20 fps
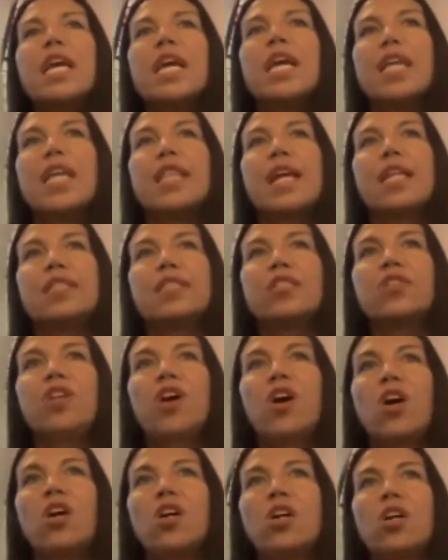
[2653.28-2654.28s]
And that is the
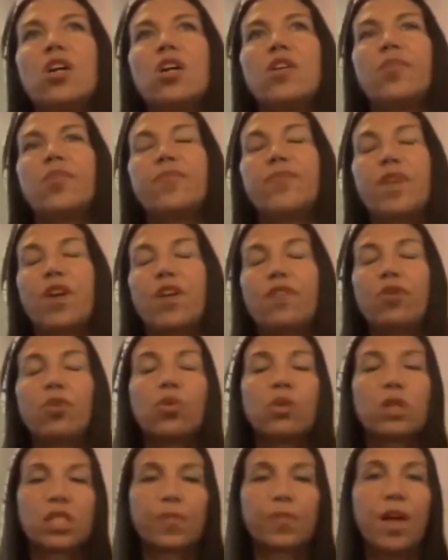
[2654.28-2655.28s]
law uh, of
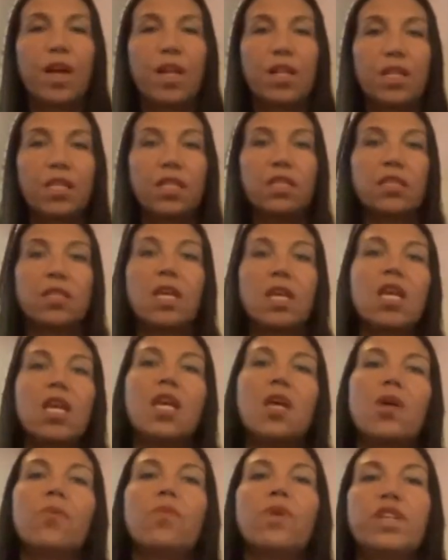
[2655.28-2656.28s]
correspondence,
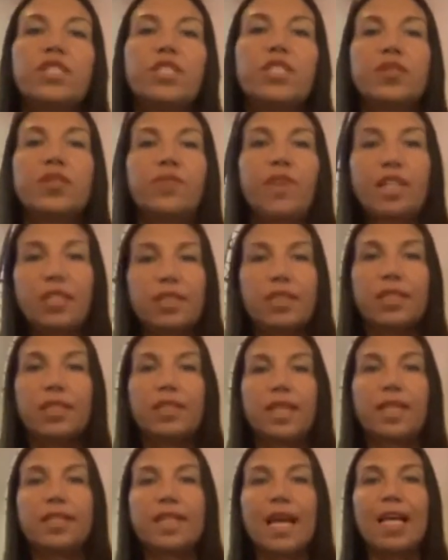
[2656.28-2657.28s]
which basically
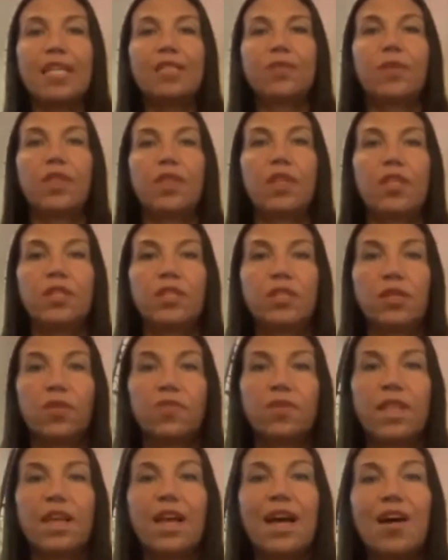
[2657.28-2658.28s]
states as within, so
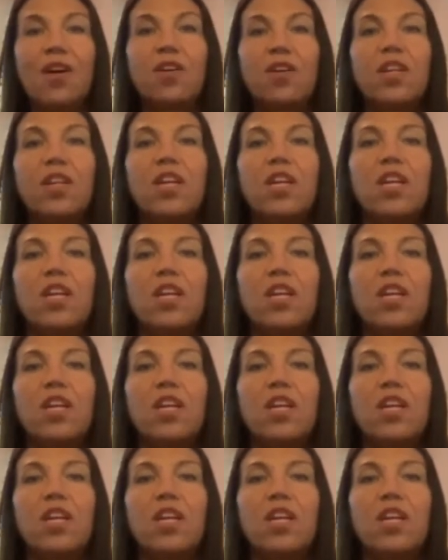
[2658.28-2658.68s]
without.